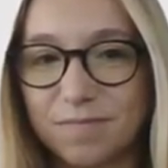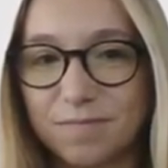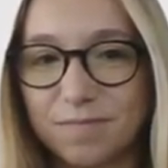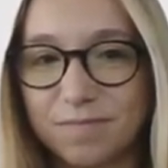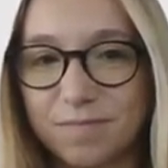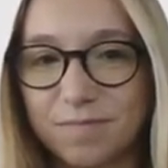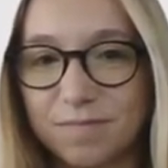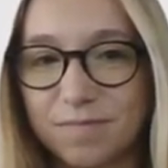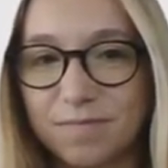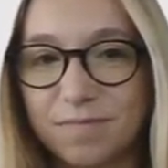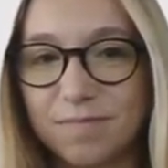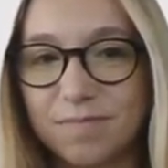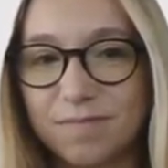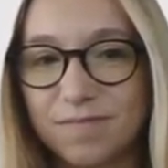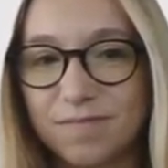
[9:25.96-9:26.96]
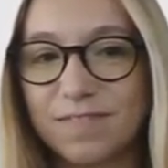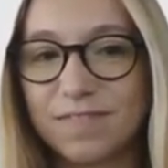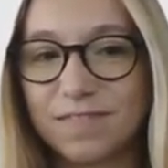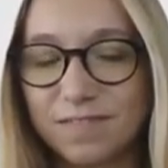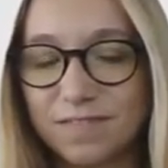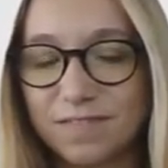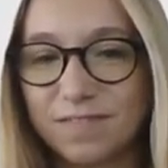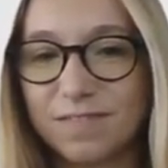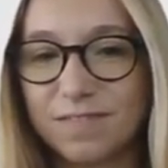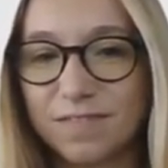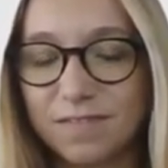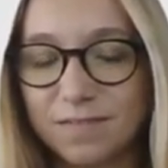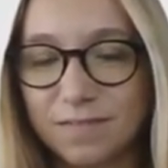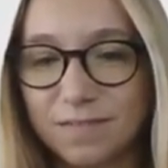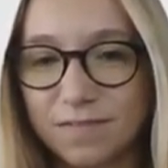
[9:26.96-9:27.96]

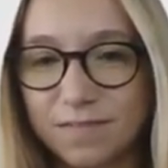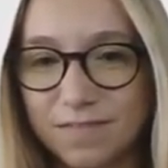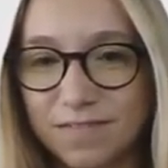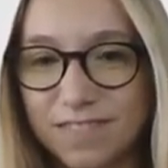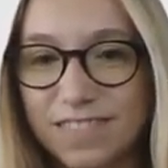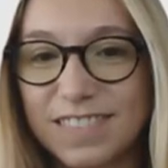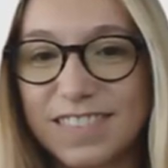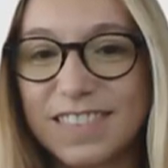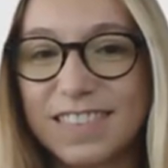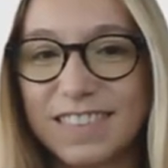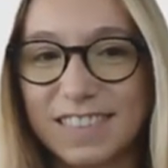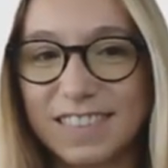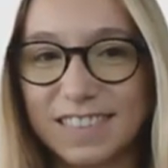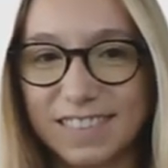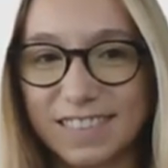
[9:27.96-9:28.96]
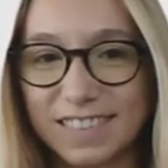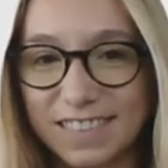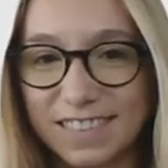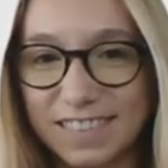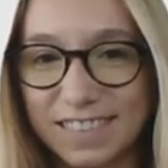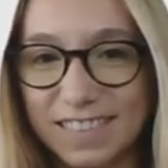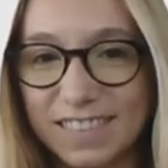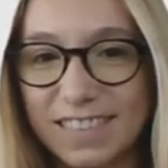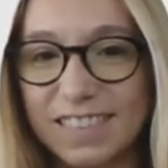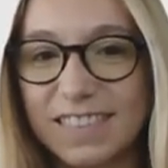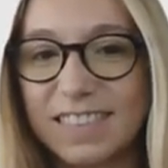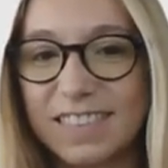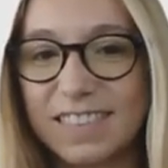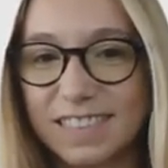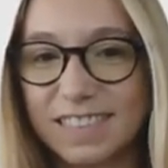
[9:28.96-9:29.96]

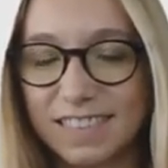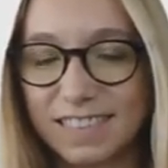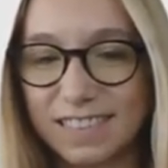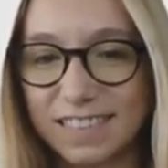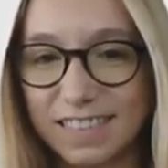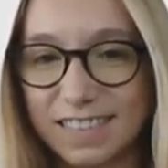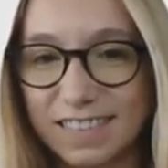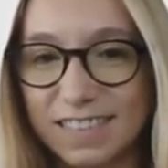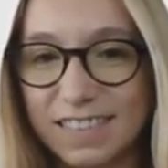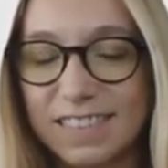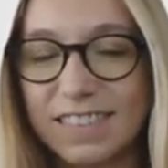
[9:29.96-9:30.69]
(silent)